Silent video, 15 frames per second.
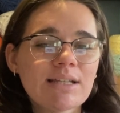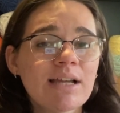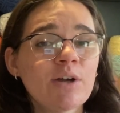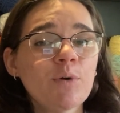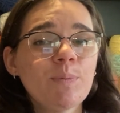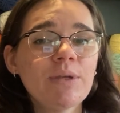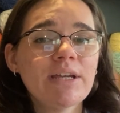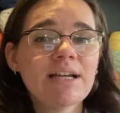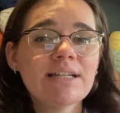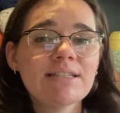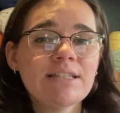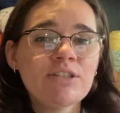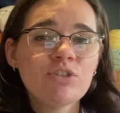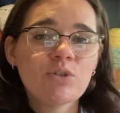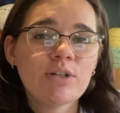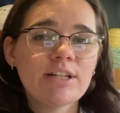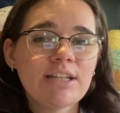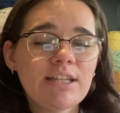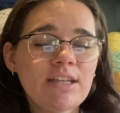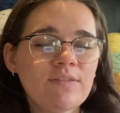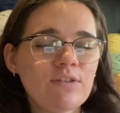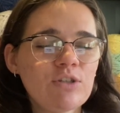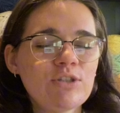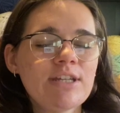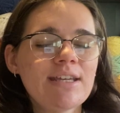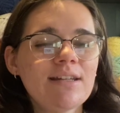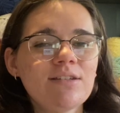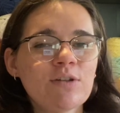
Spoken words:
I hope you guys enjoyed it. If you did,